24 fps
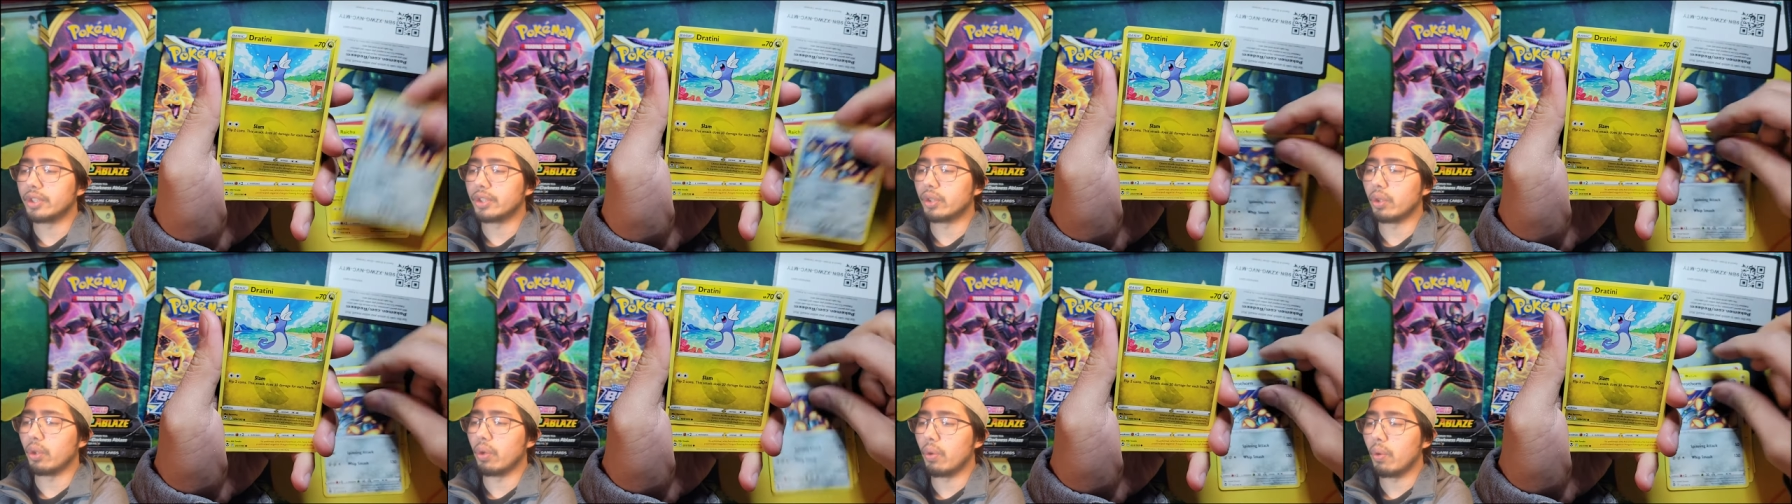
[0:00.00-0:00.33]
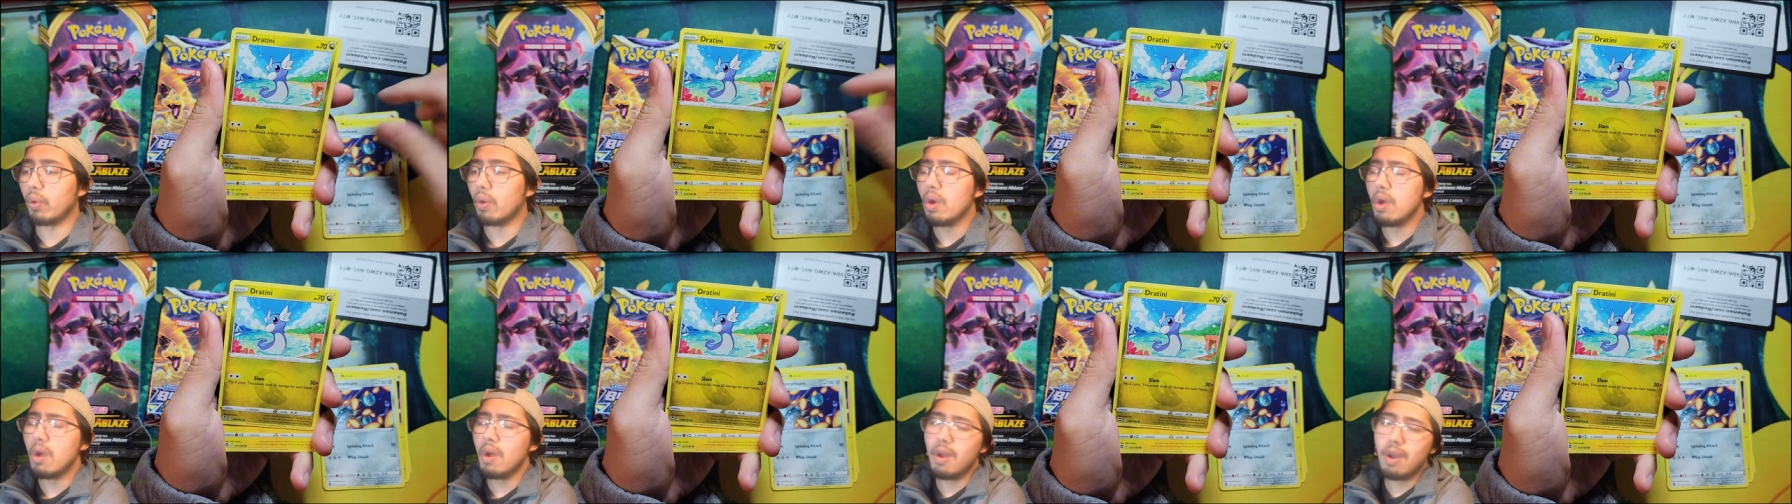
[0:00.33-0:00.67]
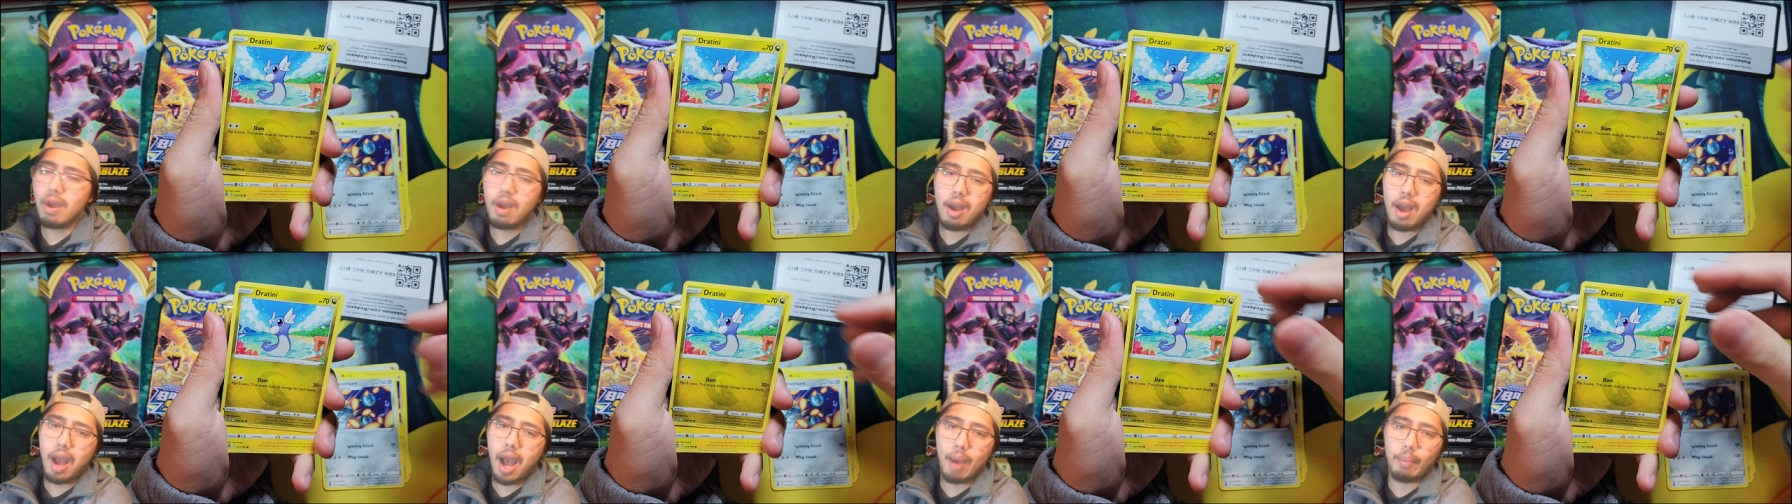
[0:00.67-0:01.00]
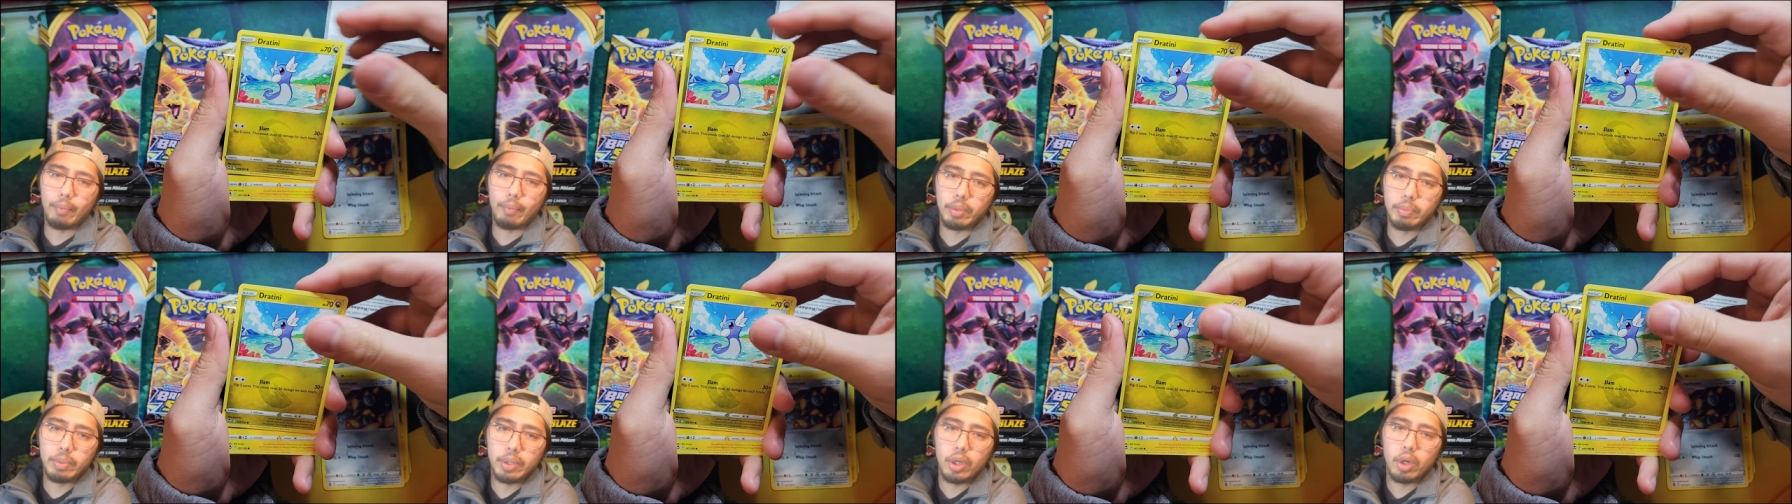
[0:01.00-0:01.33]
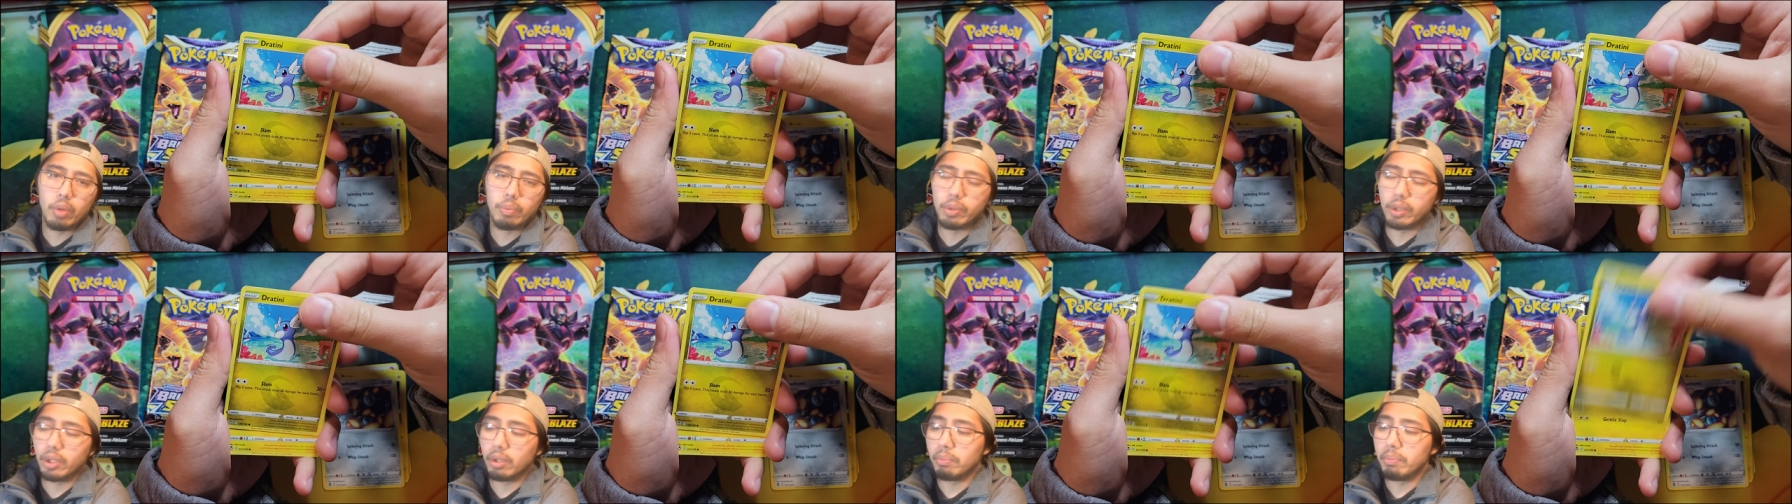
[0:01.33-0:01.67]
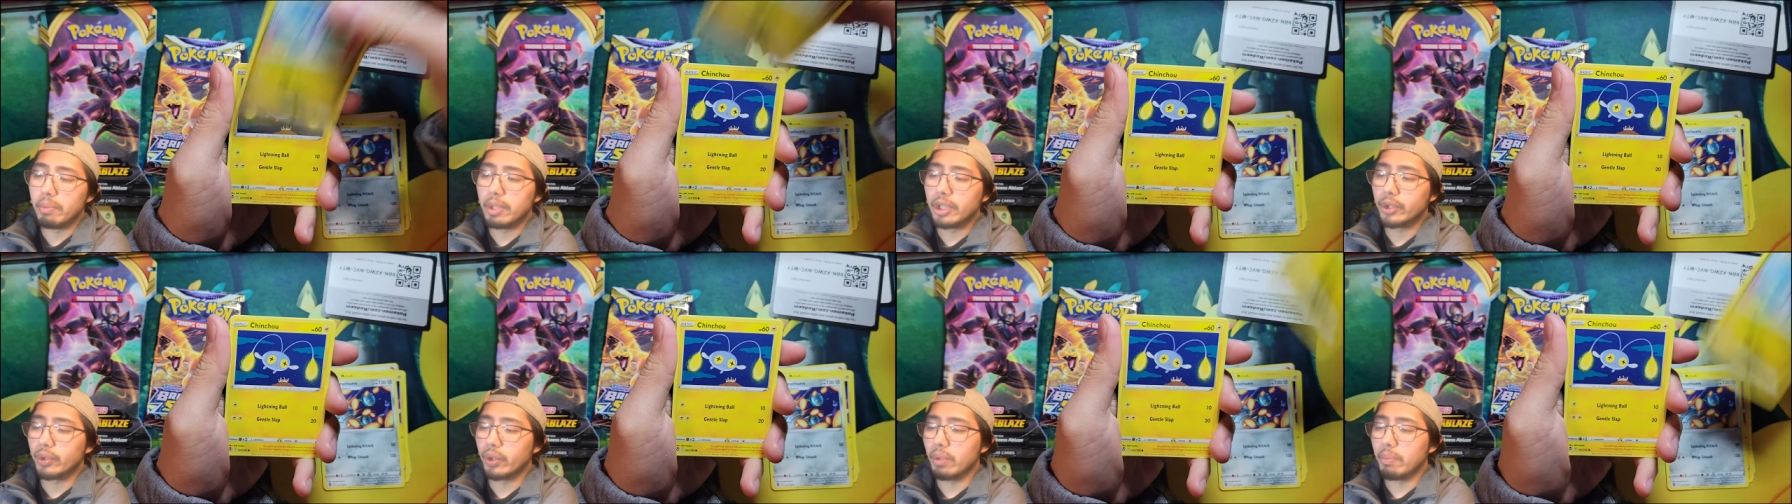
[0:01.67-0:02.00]
so I'm going to be opening
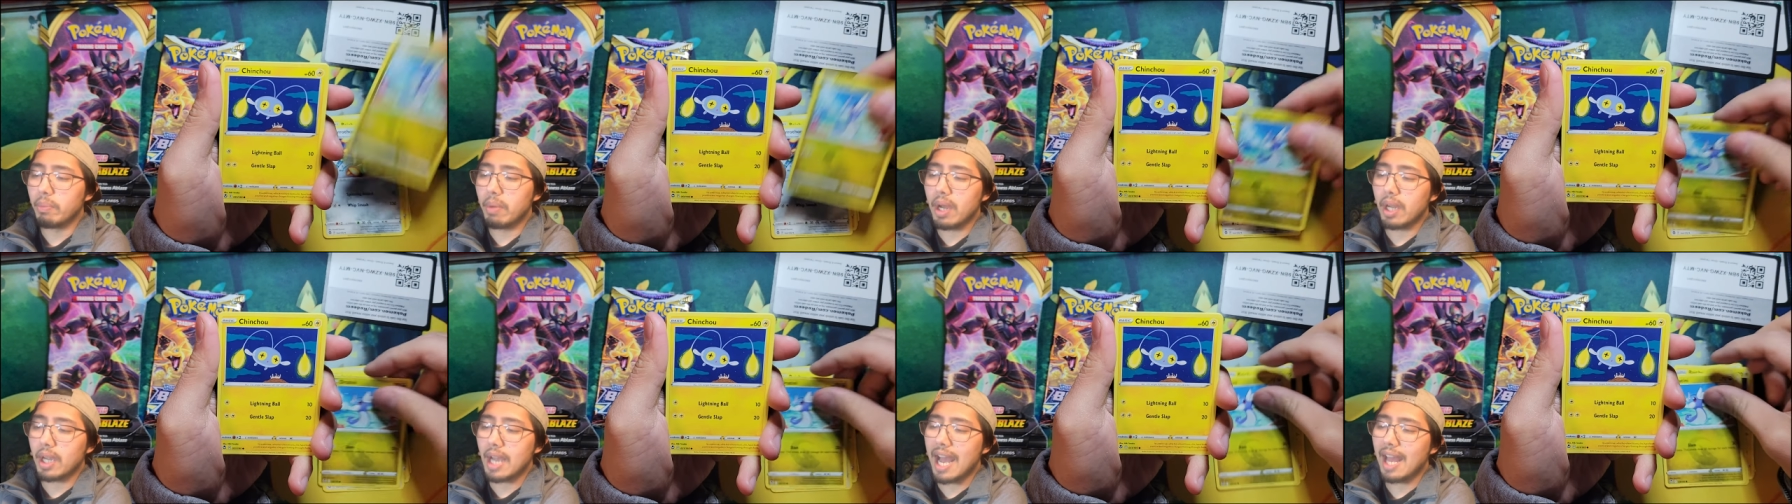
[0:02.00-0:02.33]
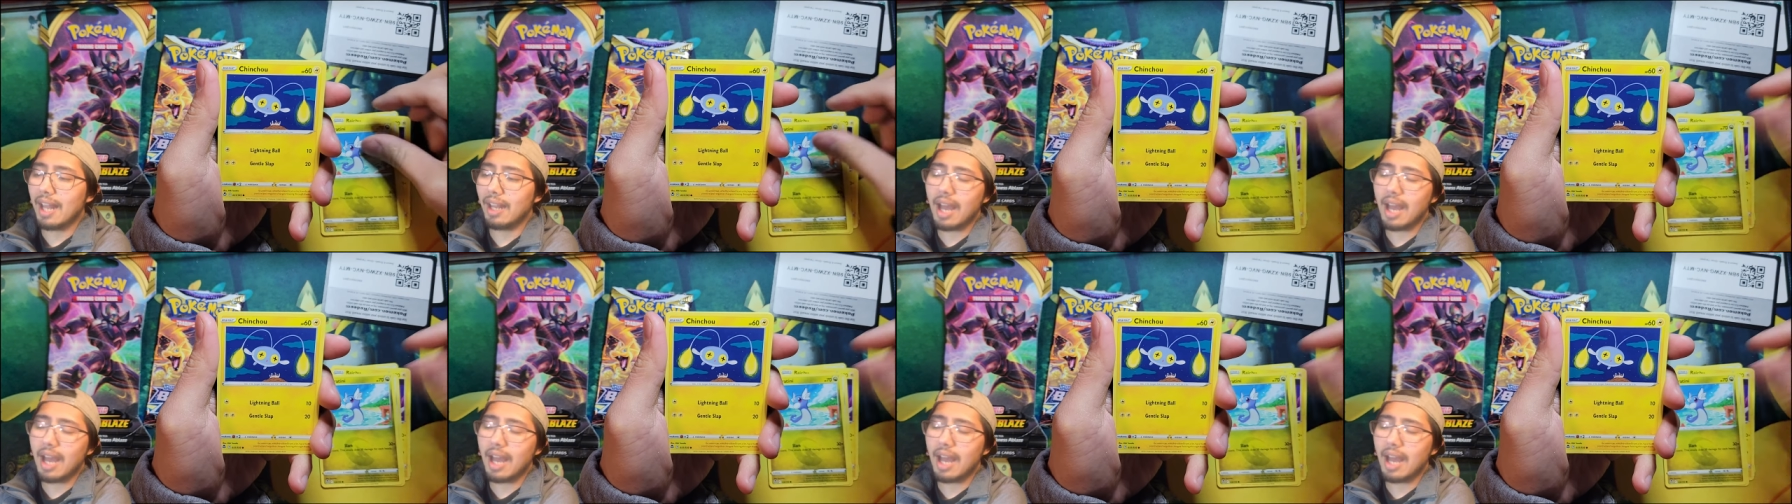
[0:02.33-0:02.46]
mystery boxes.